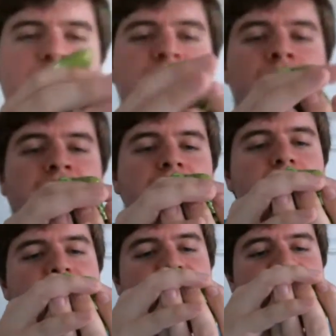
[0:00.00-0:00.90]
was showing it.
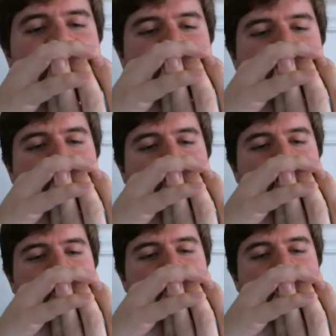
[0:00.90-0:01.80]
It's
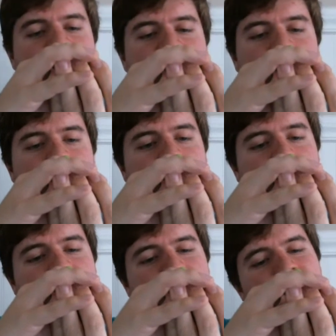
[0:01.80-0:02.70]
for the
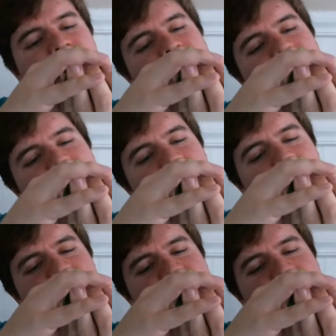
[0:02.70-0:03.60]
George
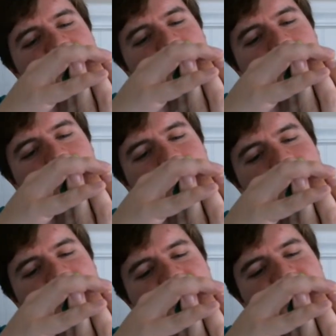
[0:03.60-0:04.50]
George's Good
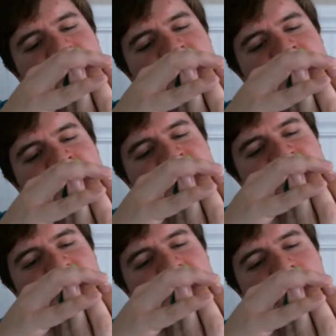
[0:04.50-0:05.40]
Corporation in
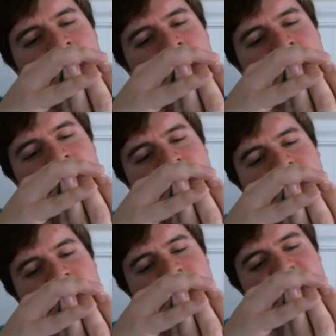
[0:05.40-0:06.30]
1981
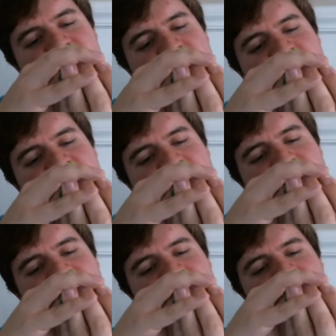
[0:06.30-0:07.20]
the City of
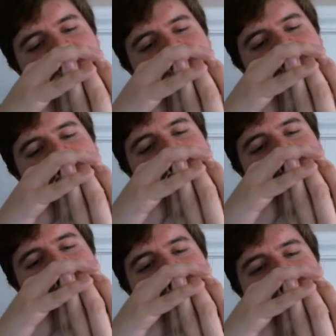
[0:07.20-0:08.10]
Industry of
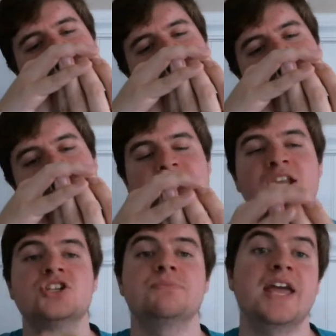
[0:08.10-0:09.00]
California. They were made
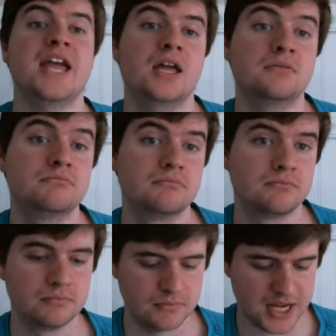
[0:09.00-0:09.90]
in Japan
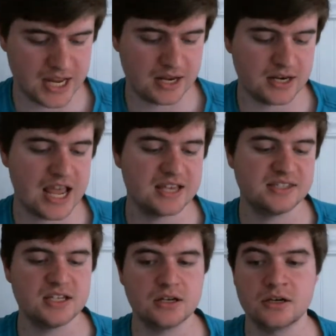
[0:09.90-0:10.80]
and has
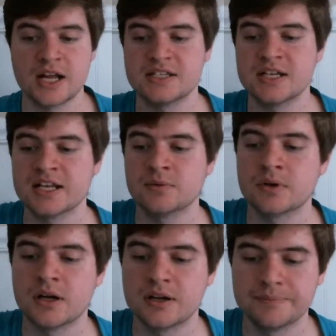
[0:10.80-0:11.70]
the year
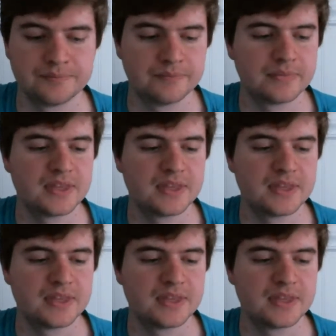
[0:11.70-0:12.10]
1981 on them.